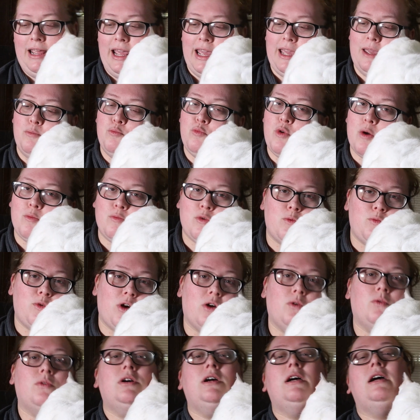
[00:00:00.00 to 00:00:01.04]
Hey,
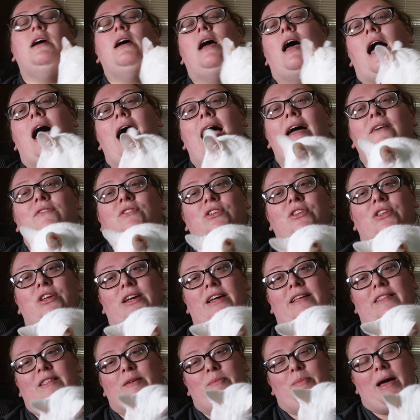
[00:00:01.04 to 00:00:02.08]
I have to look
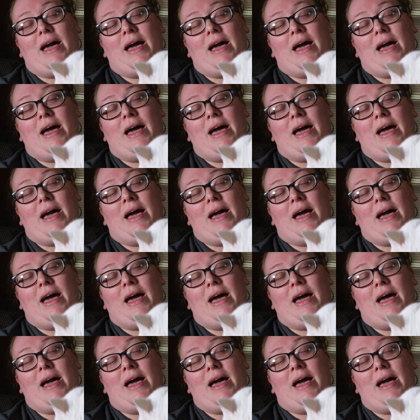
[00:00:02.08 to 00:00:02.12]
at the